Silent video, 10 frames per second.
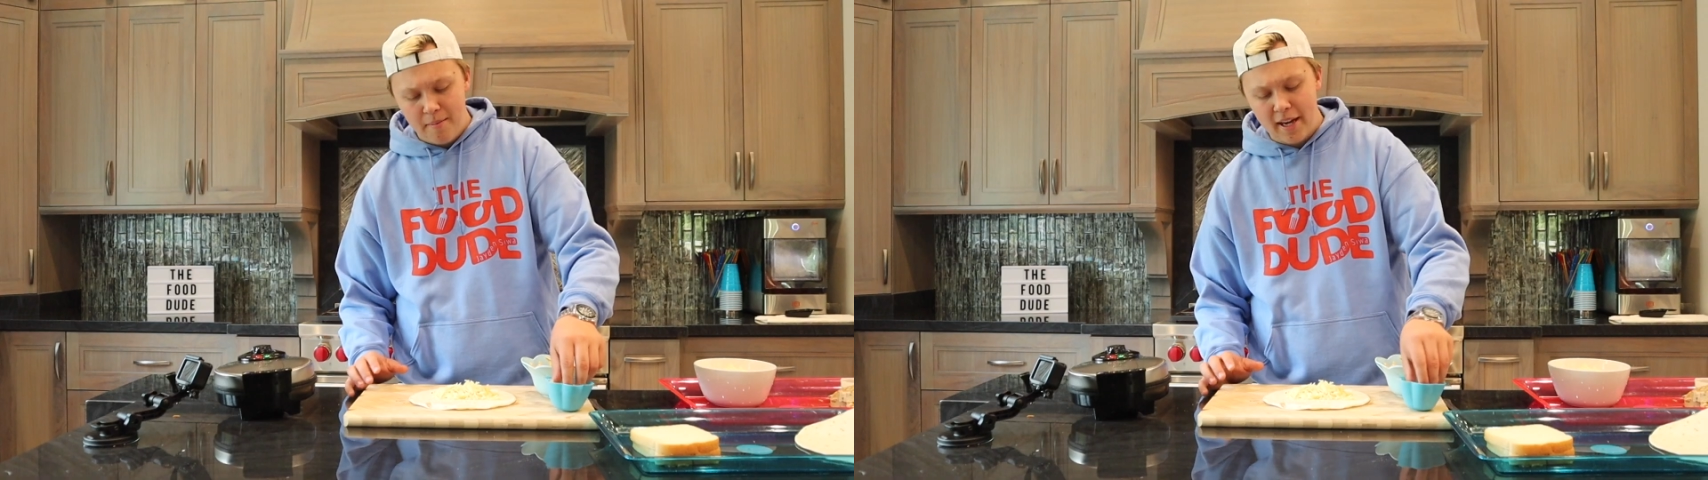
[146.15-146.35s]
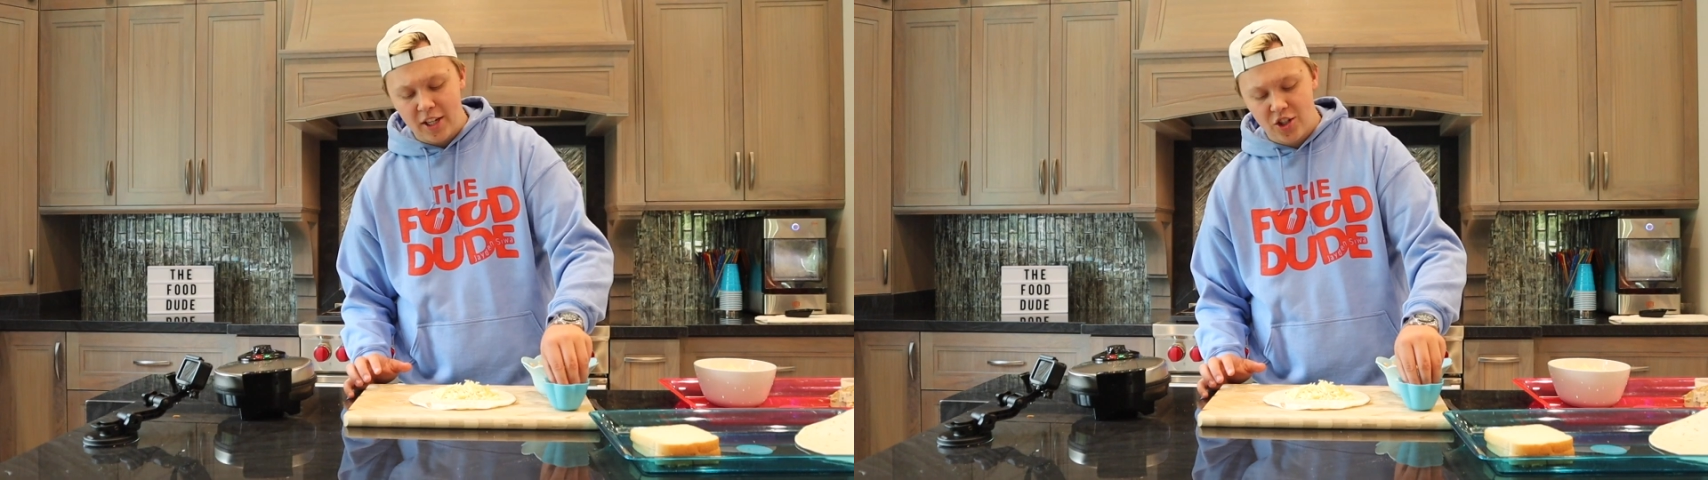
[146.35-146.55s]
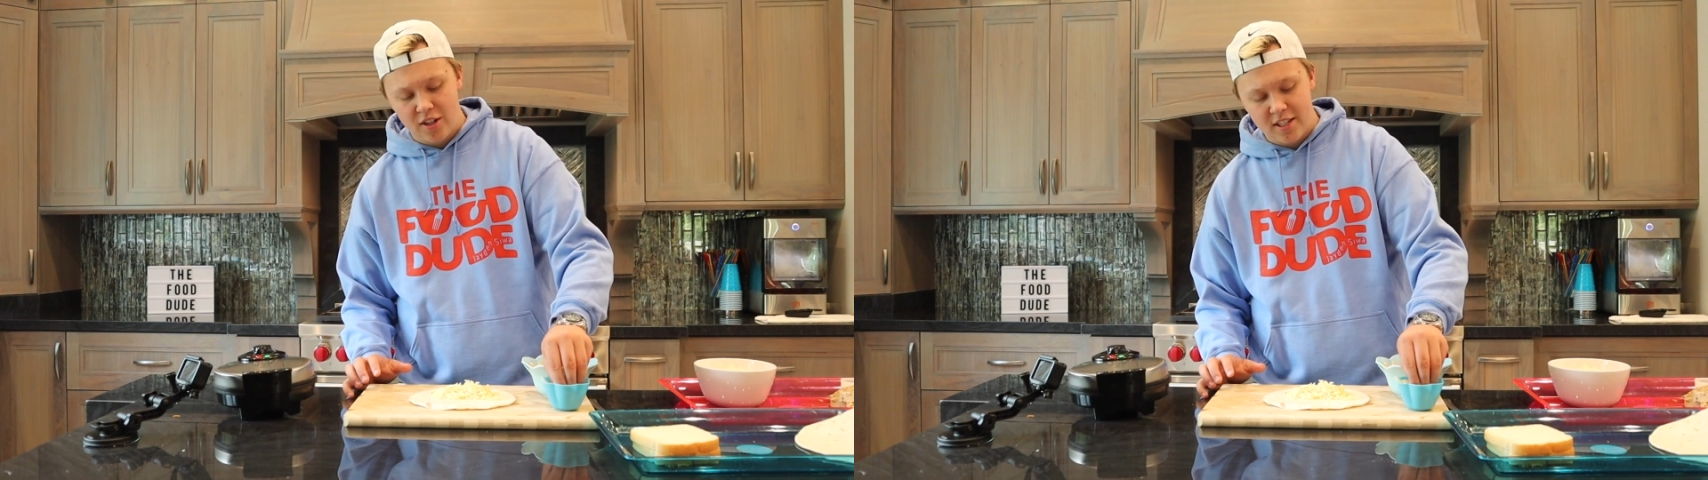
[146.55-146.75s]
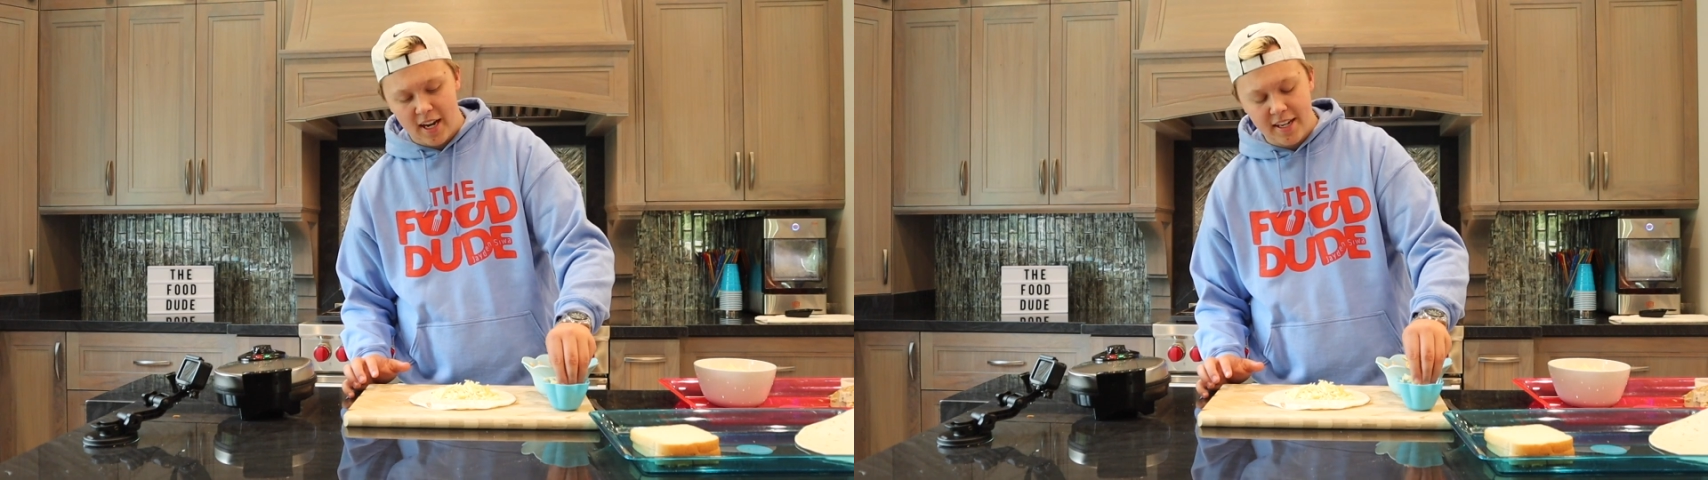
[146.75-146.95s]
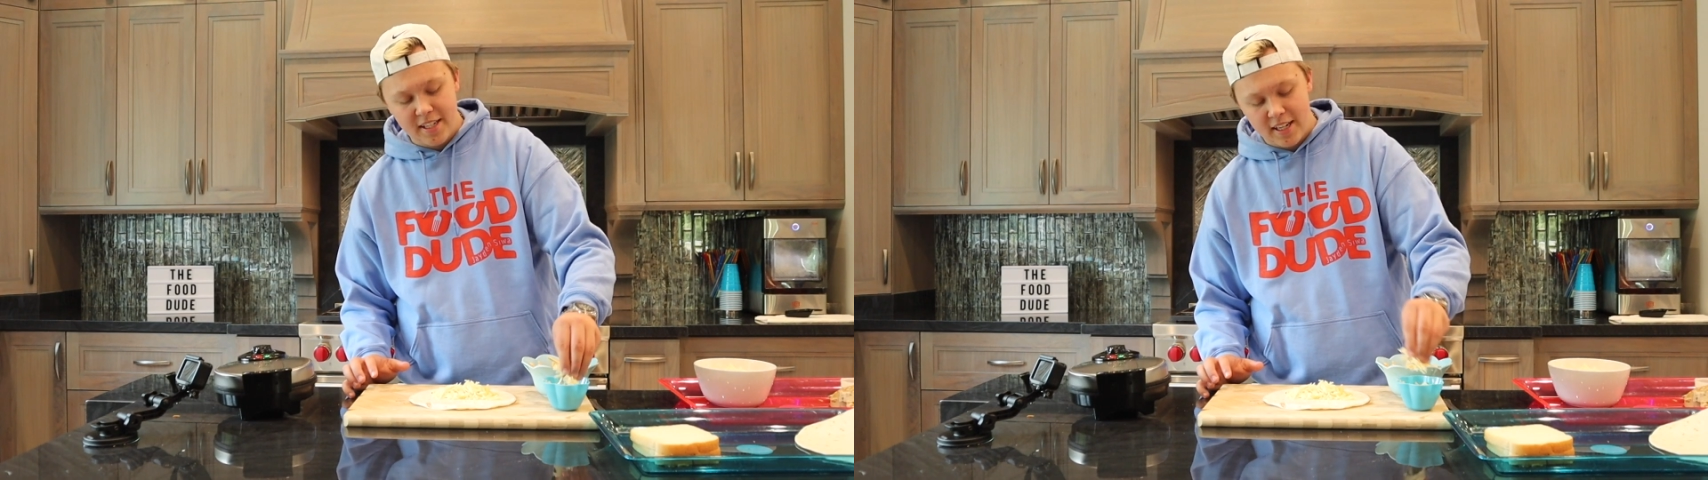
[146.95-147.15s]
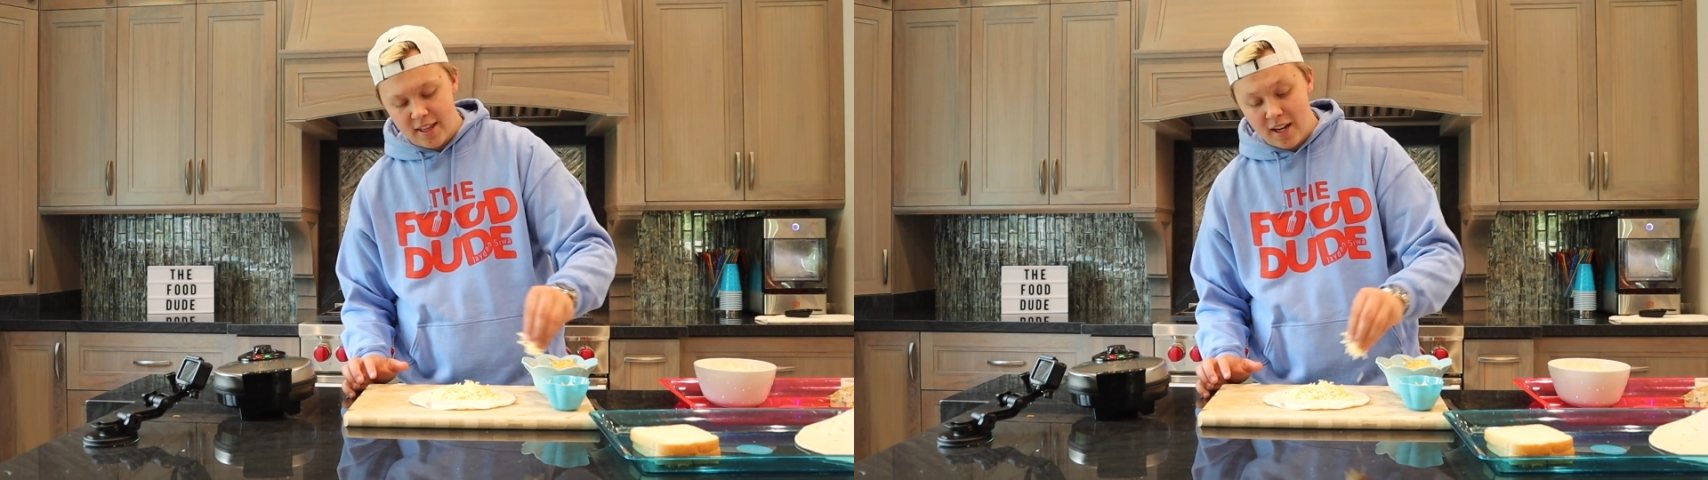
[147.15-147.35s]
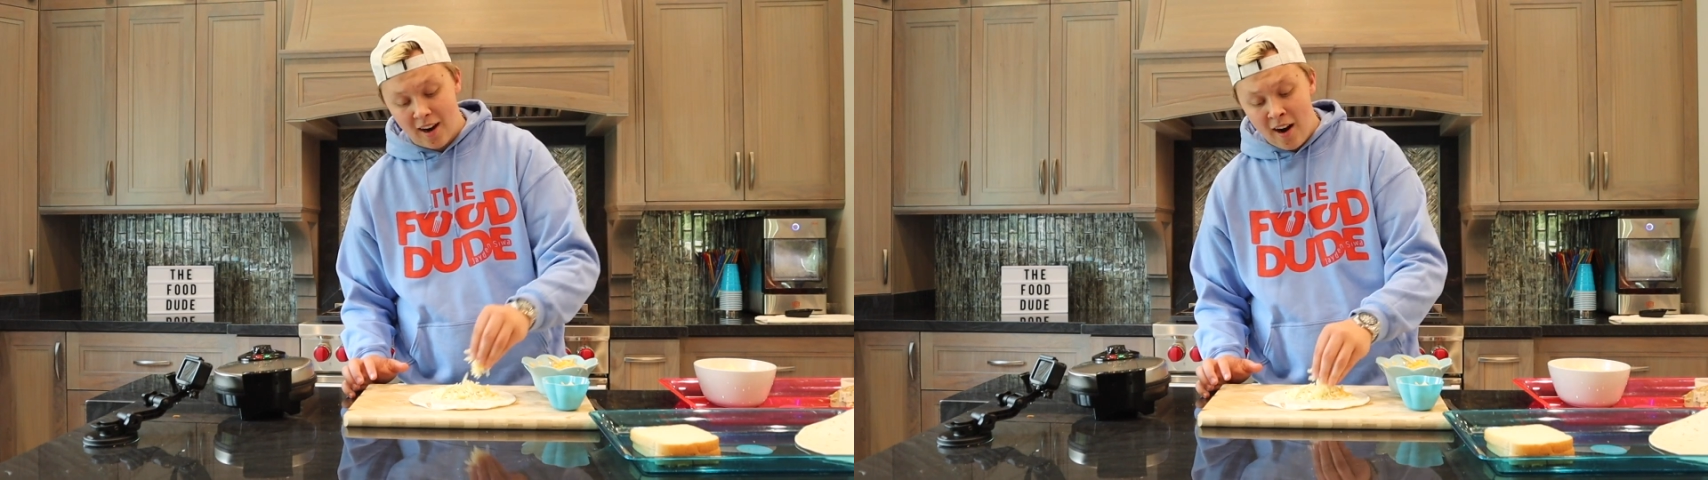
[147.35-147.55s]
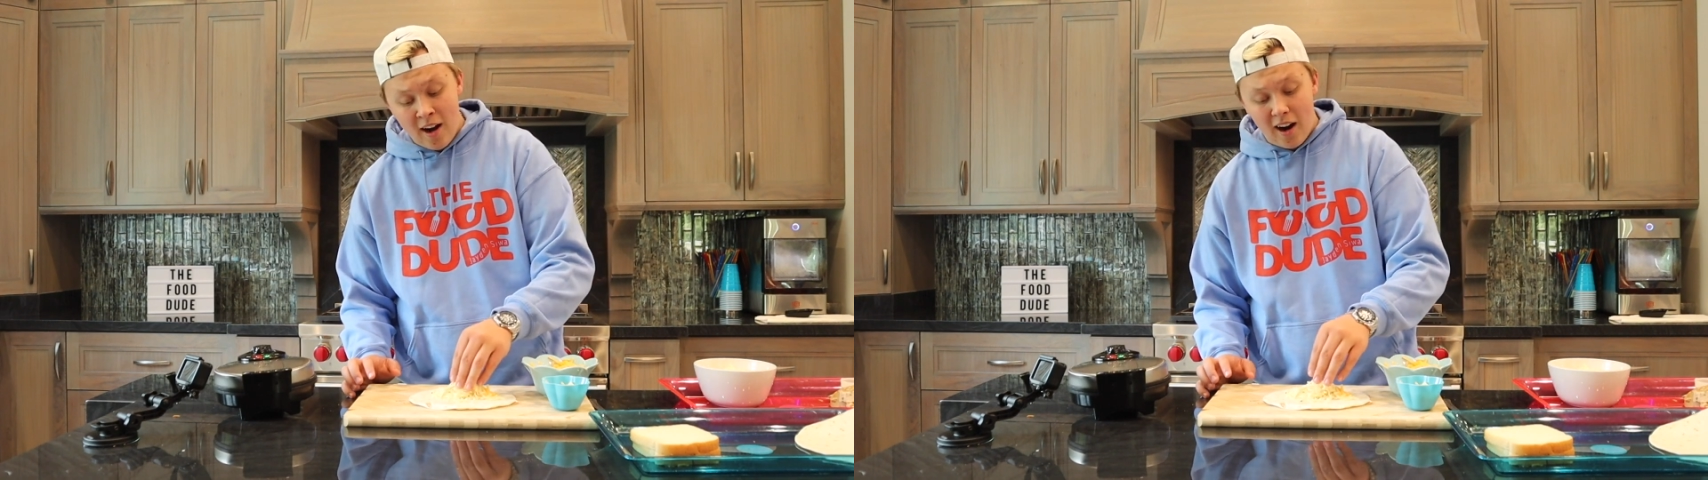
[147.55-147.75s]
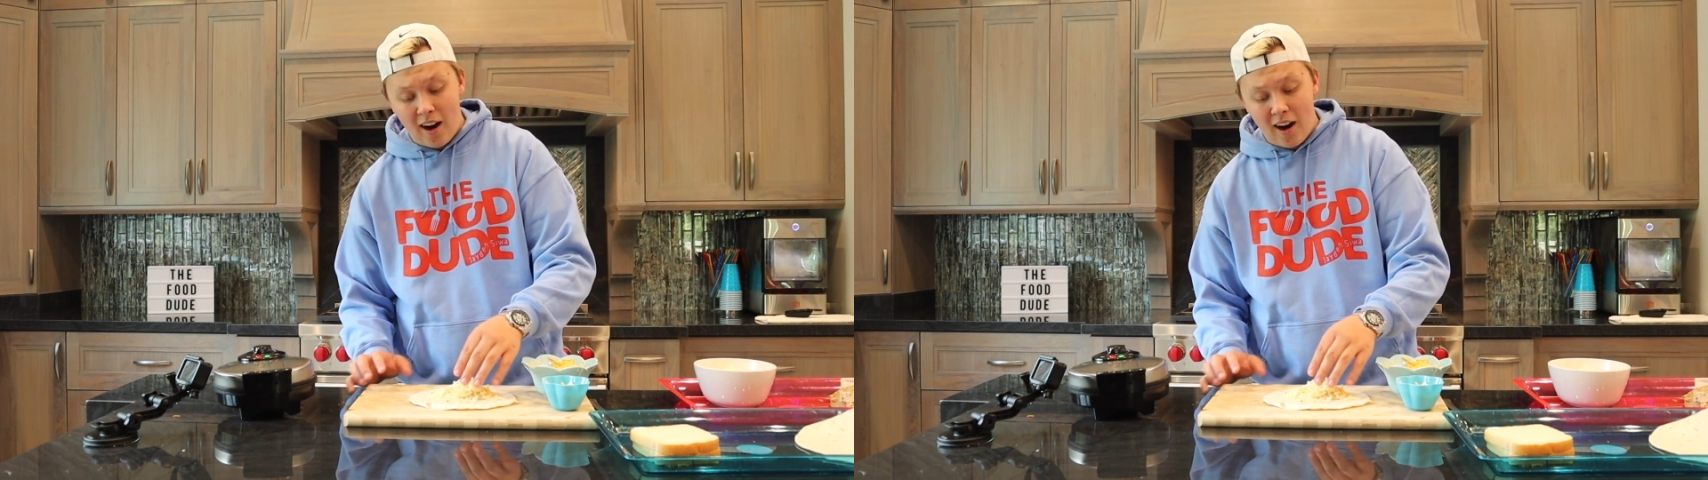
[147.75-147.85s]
Making sure it's nice and in there.